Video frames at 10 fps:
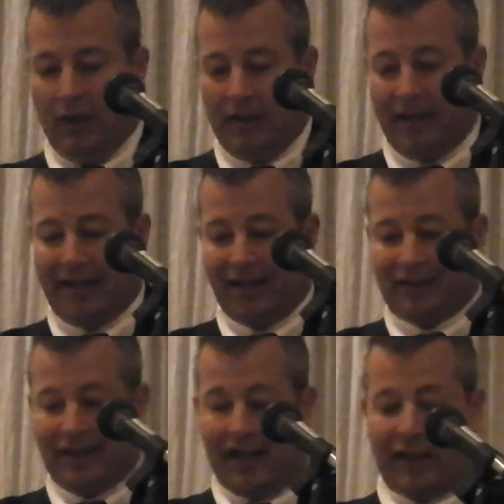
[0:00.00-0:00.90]
then
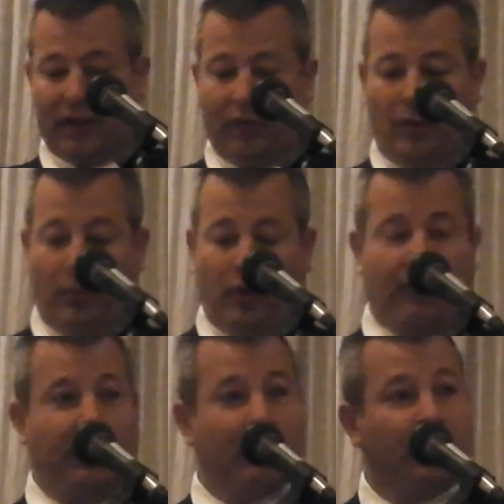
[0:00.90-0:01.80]
outside on the football
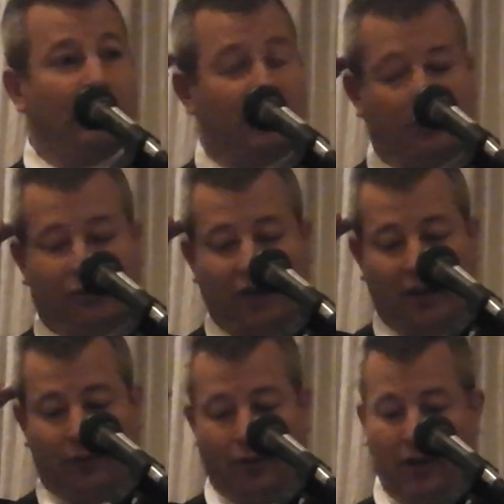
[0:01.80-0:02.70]
field doing some
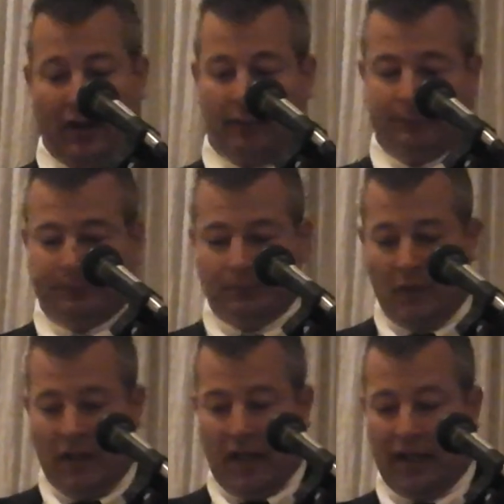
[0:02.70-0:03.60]
safe training,
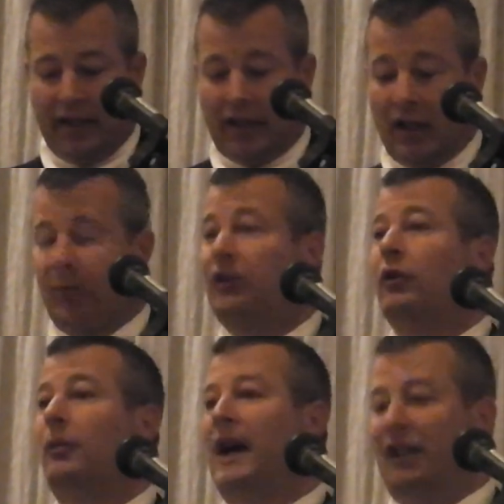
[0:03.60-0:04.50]
and then coming to
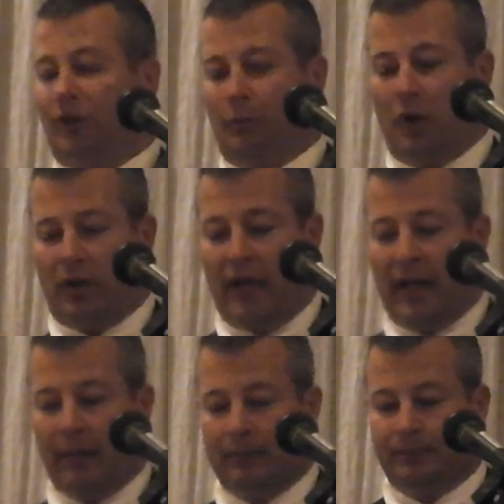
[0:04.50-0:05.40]
a basketball
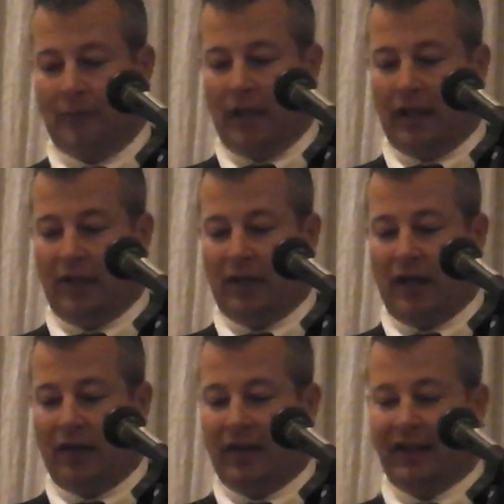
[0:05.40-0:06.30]
game and give it
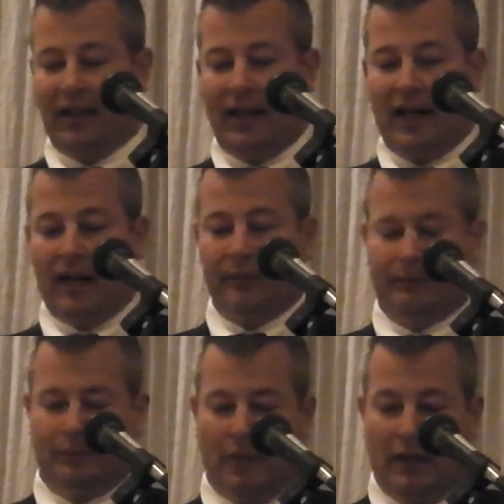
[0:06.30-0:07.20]
everything he had.
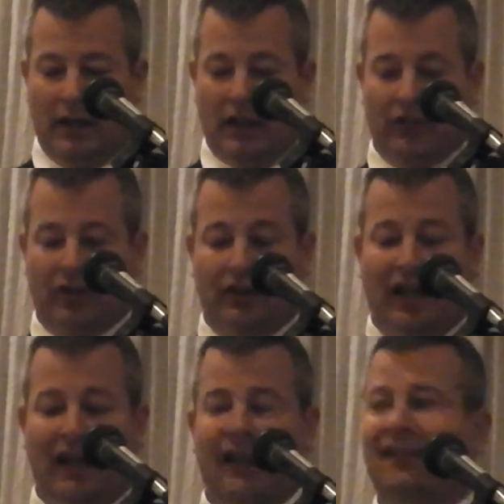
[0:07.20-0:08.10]
His
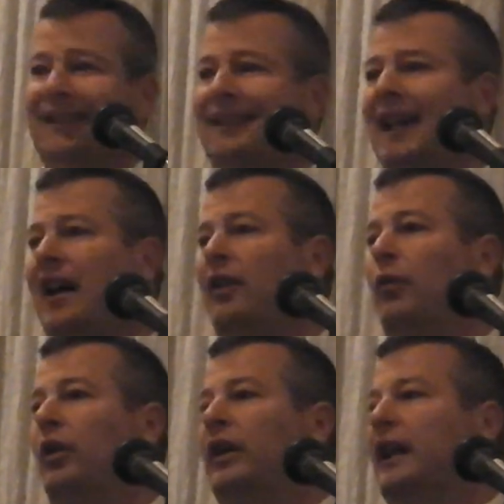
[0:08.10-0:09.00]
desire and
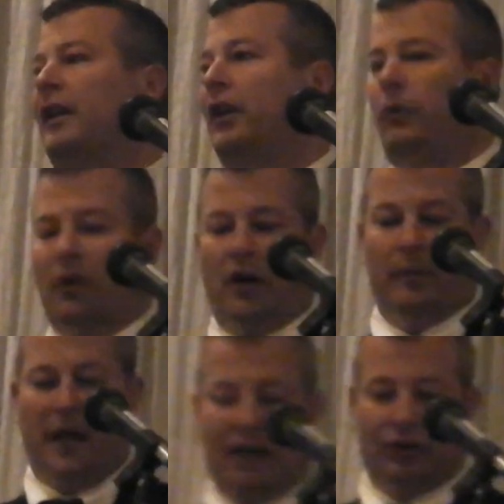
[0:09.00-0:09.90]
work ethic were
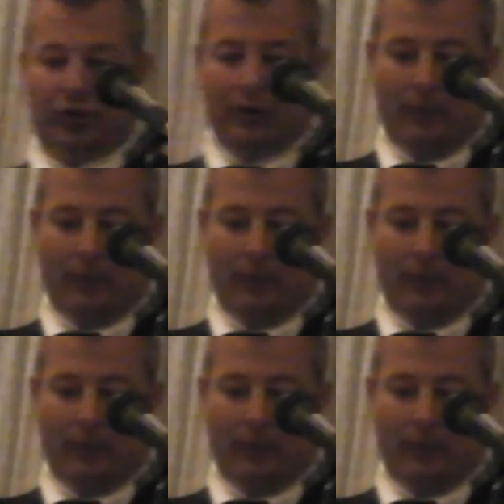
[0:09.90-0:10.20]
unmatched.